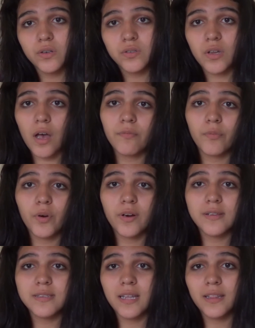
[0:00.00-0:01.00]

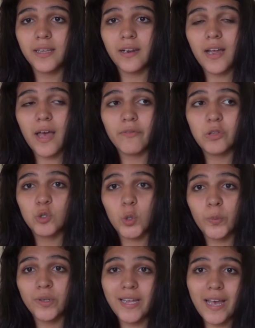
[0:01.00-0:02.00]
sophomores, that they're having
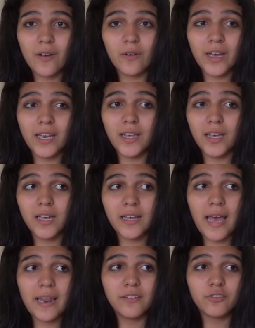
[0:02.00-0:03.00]
trouble now
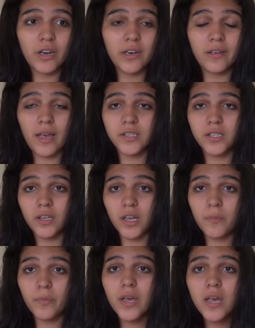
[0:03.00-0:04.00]
catching
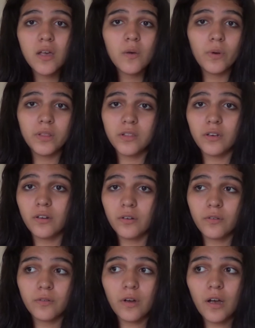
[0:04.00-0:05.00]
up with their
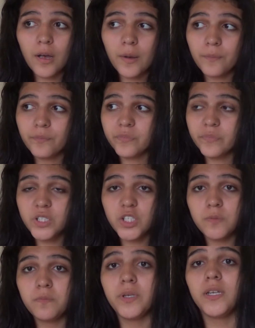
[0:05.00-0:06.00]

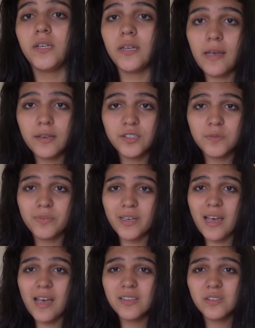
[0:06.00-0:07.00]
GPS
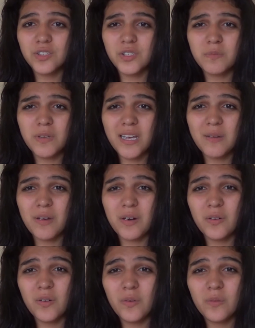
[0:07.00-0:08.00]
or GPM, I
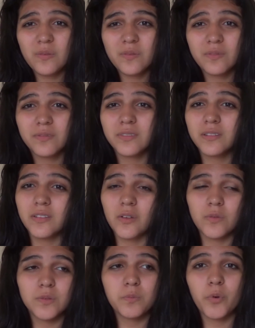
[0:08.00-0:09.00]
don't know,
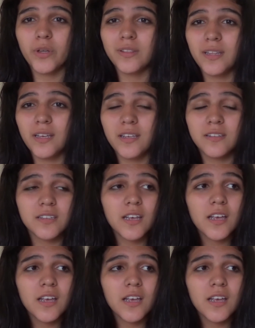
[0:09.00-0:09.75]
those point thingies,